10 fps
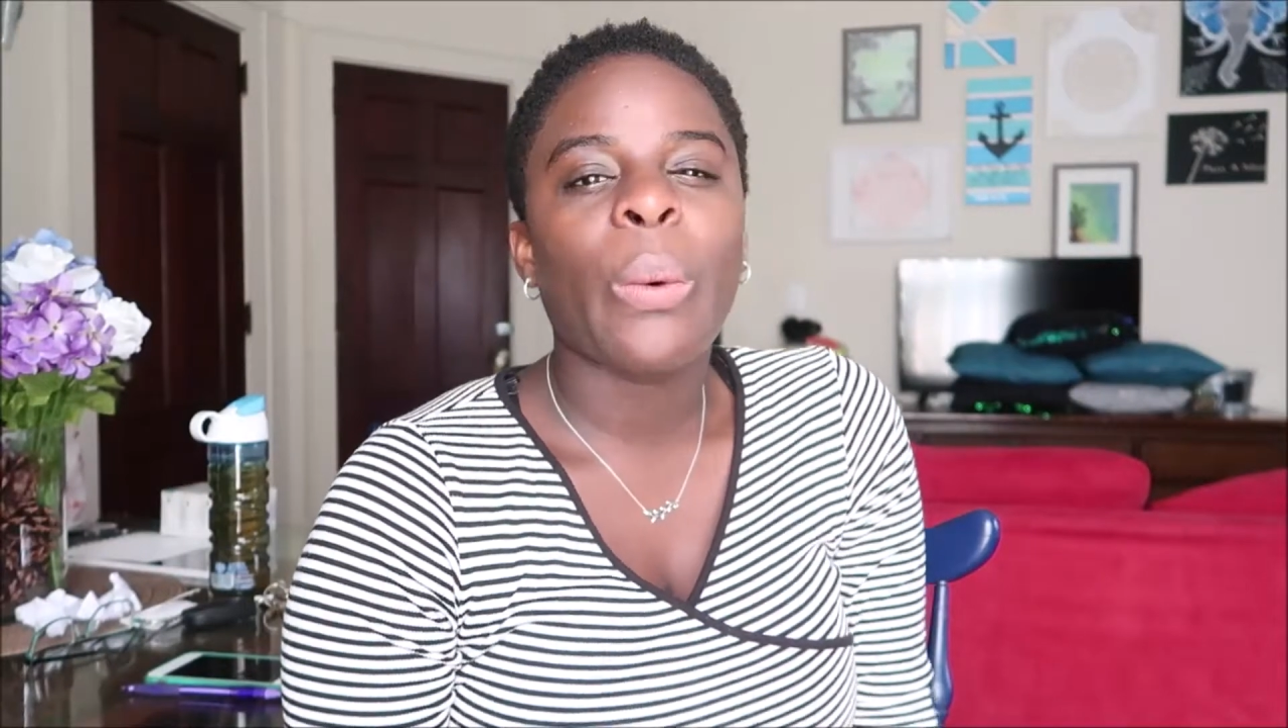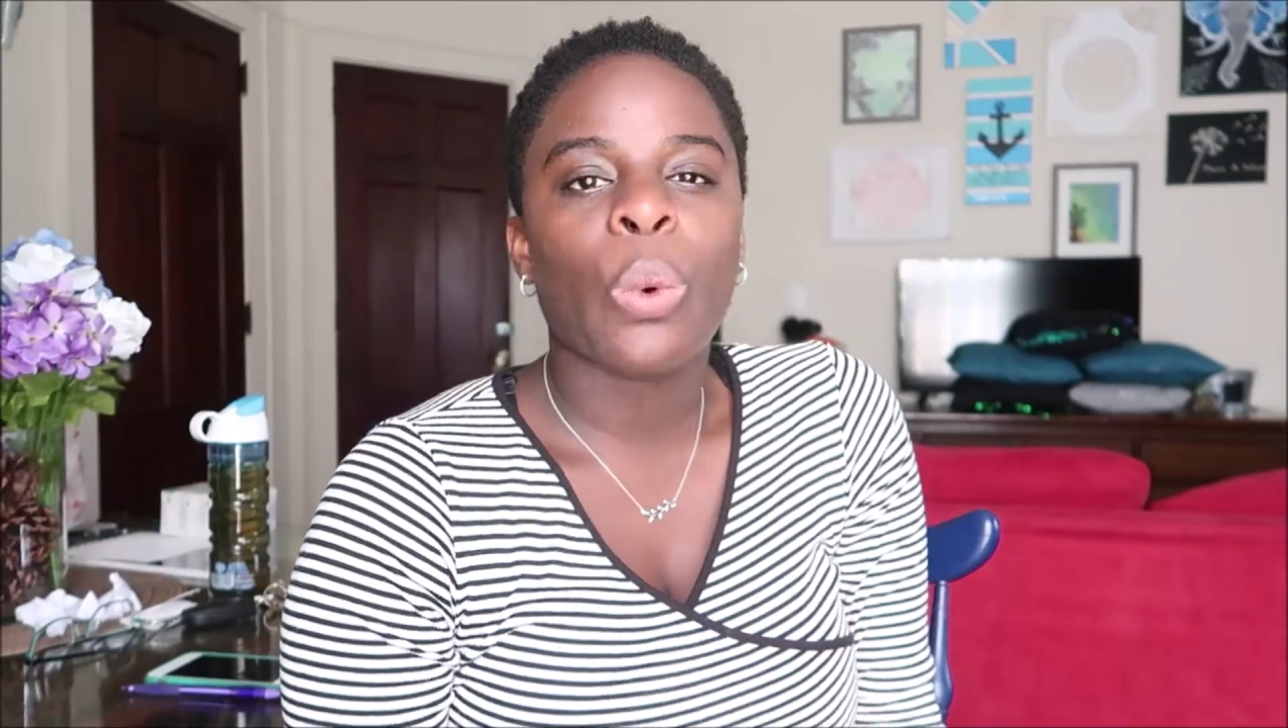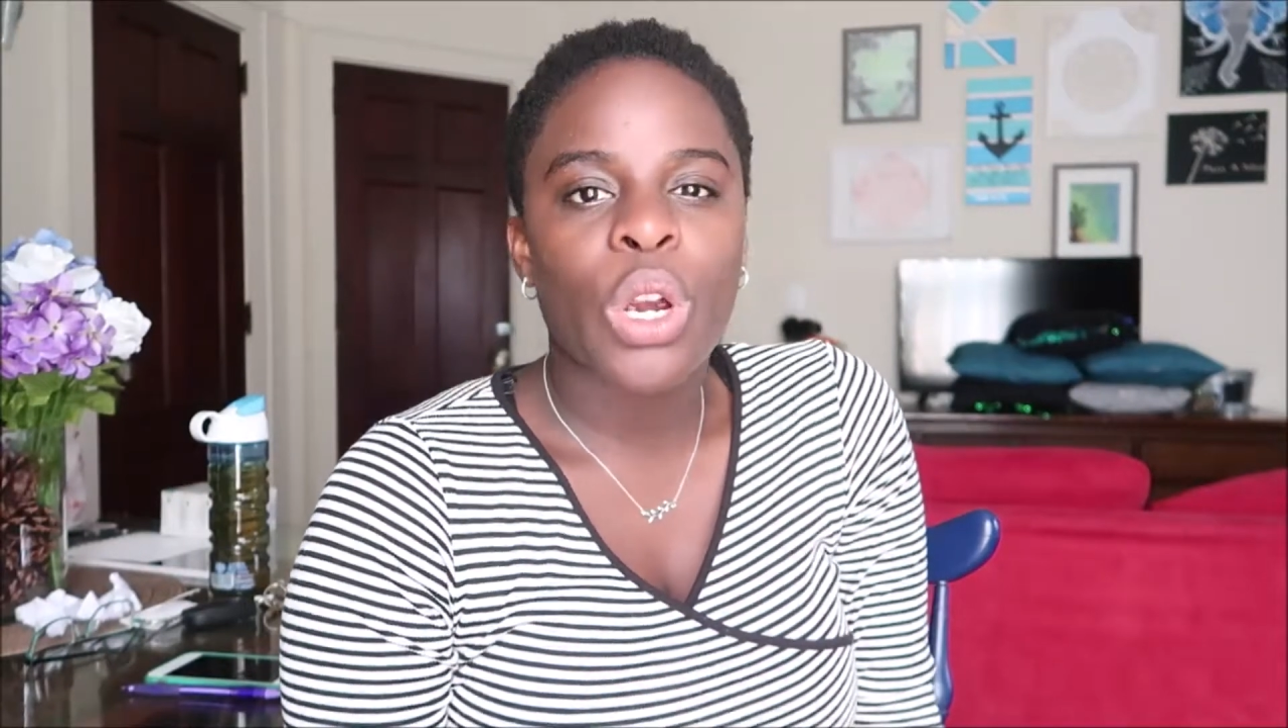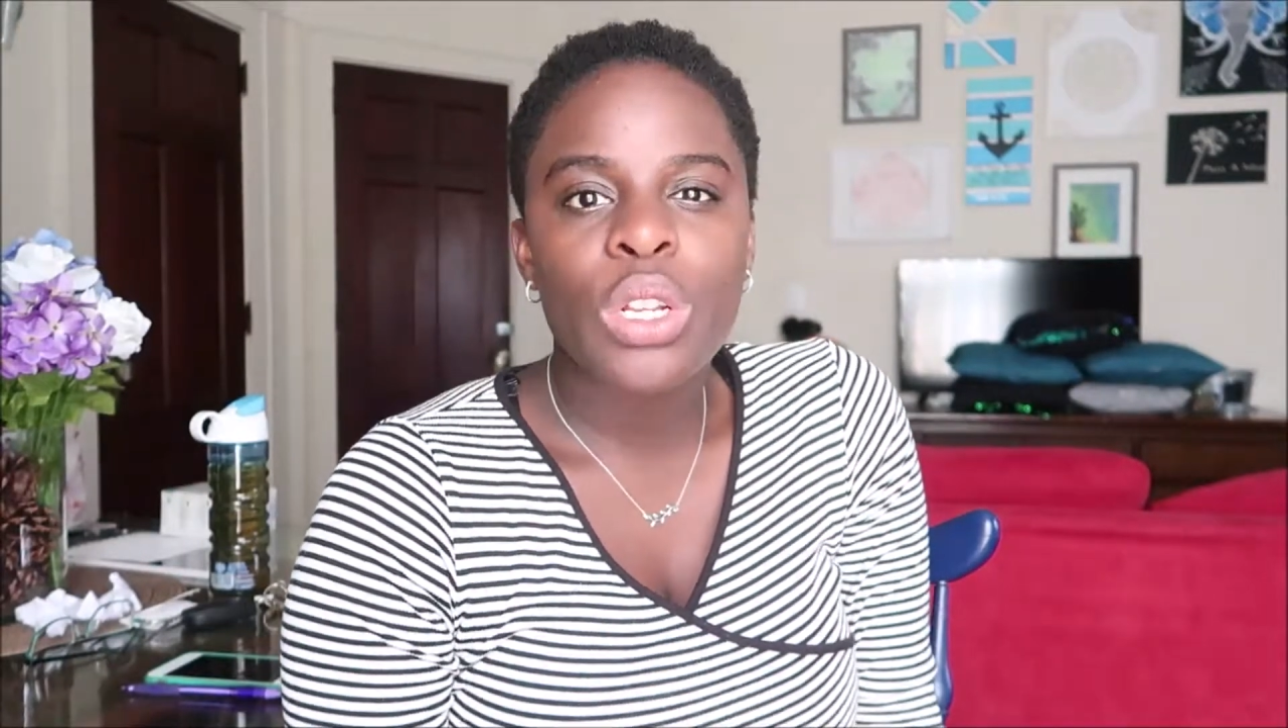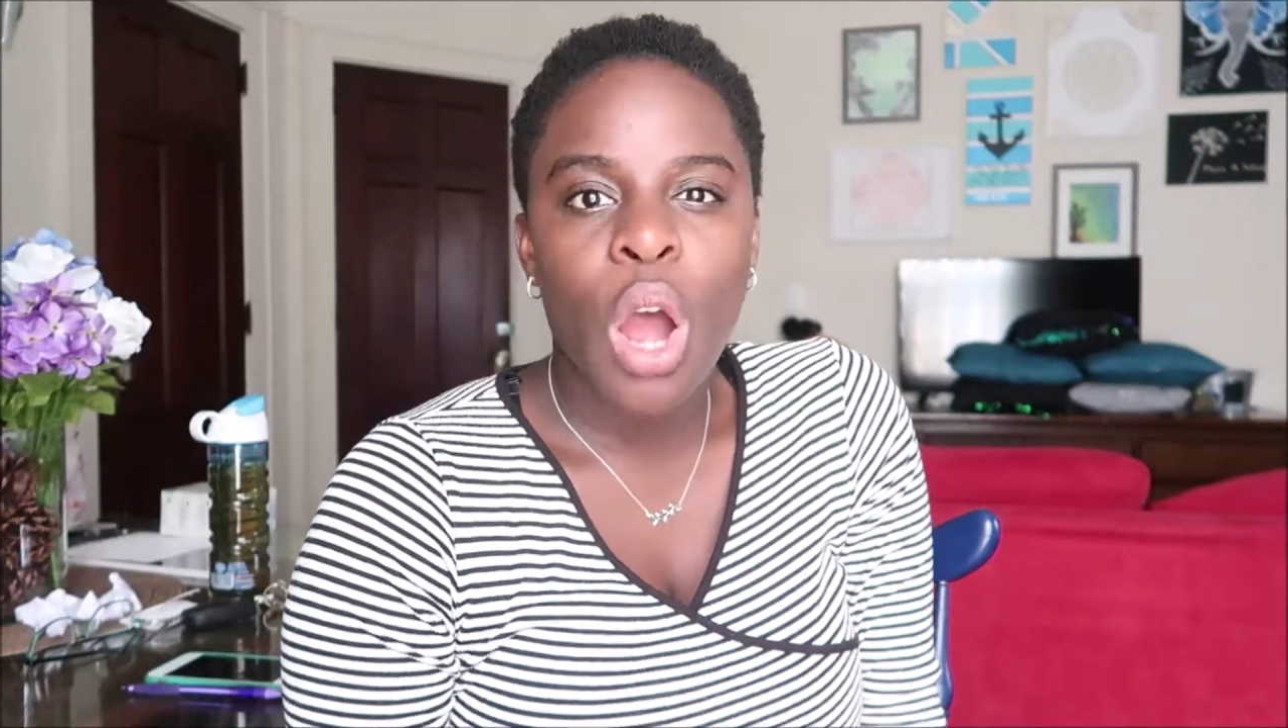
worked